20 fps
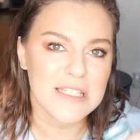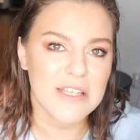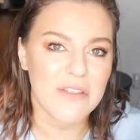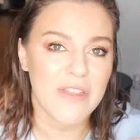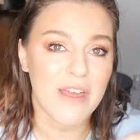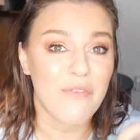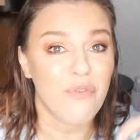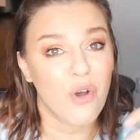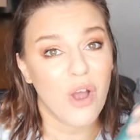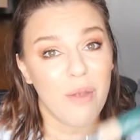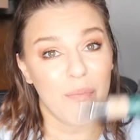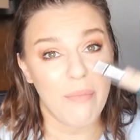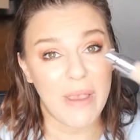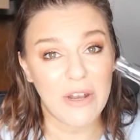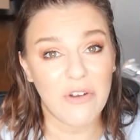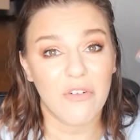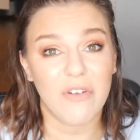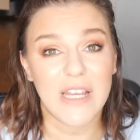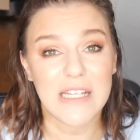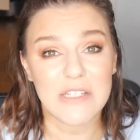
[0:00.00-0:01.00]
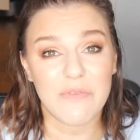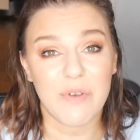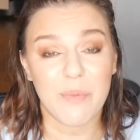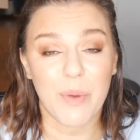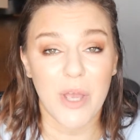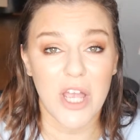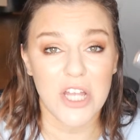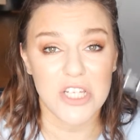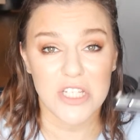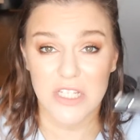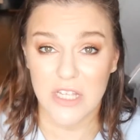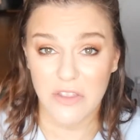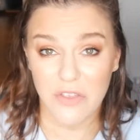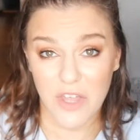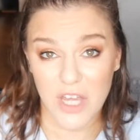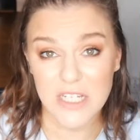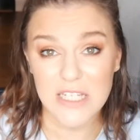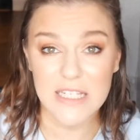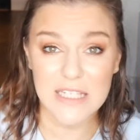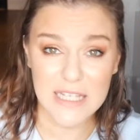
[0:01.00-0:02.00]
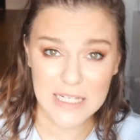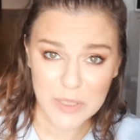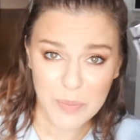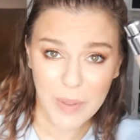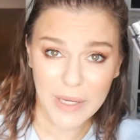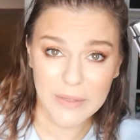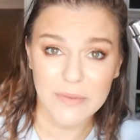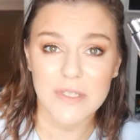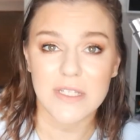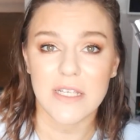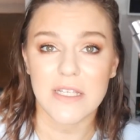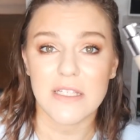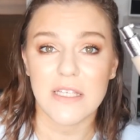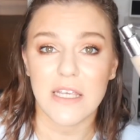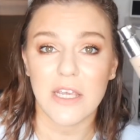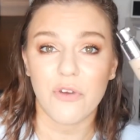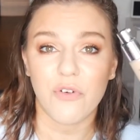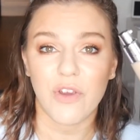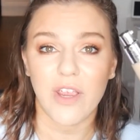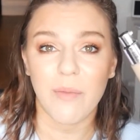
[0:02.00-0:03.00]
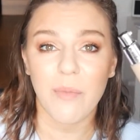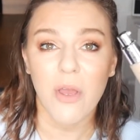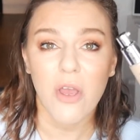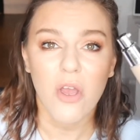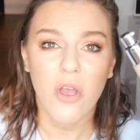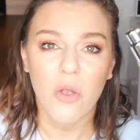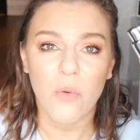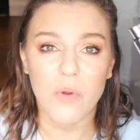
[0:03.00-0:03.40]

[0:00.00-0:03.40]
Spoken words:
so therefore I may not need to repurchase a £36 CC cream,